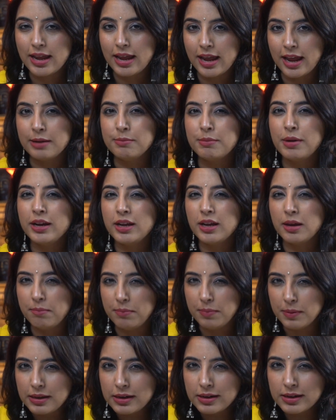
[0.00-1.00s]
and my
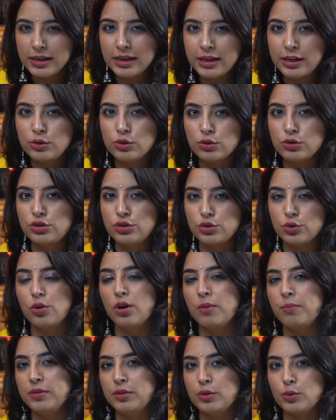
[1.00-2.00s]
ability to show
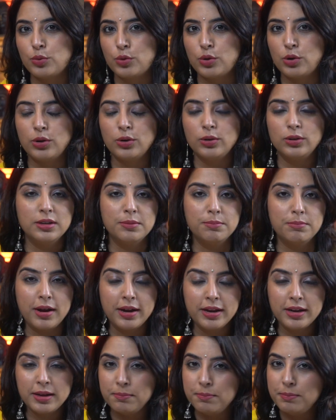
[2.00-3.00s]
up in the world, and
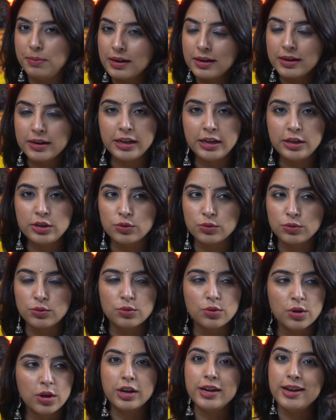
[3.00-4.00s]
my ability
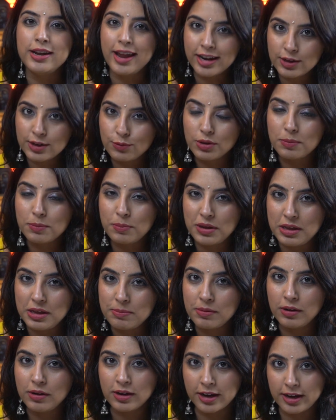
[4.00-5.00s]
to connect with
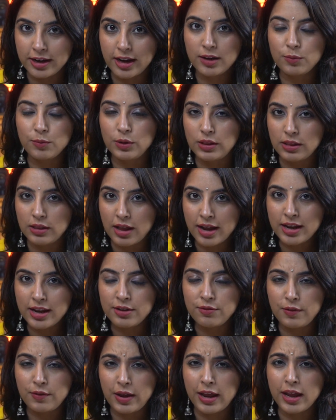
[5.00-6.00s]
people, connect with
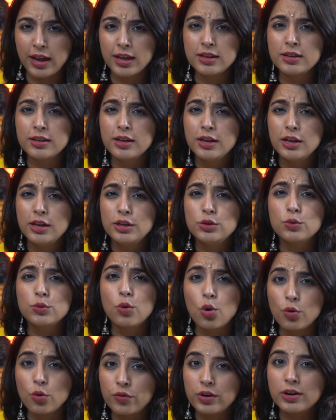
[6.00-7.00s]
life, and to
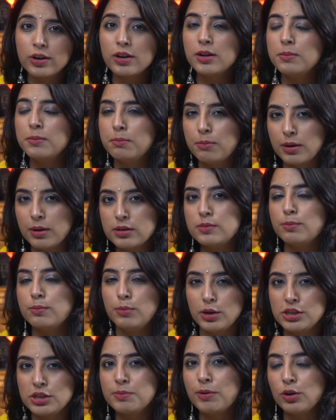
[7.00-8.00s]
overcome
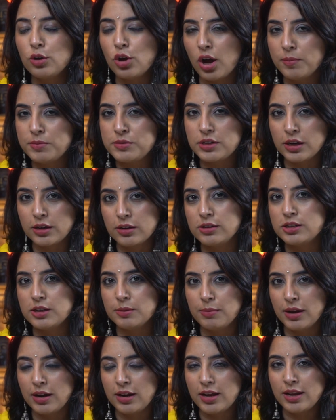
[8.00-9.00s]
multiple obstacles in
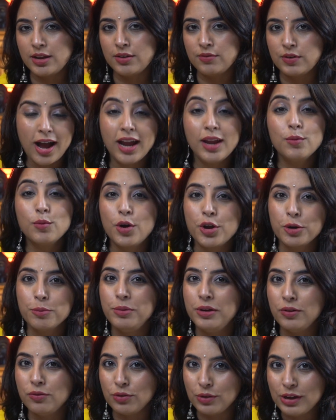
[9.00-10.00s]
my life. I want to
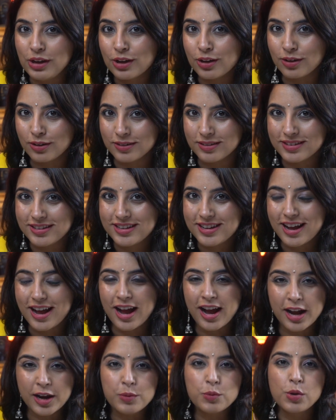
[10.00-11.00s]
be real.
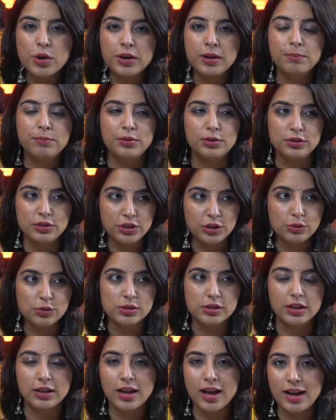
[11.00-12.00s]
I want to
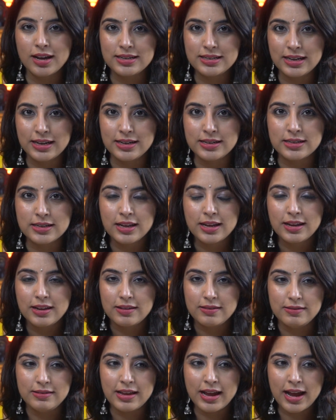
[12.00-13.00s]
produce the content
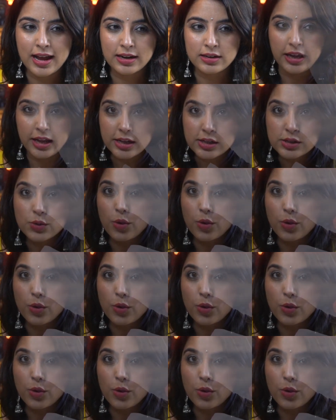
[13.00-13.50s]
that is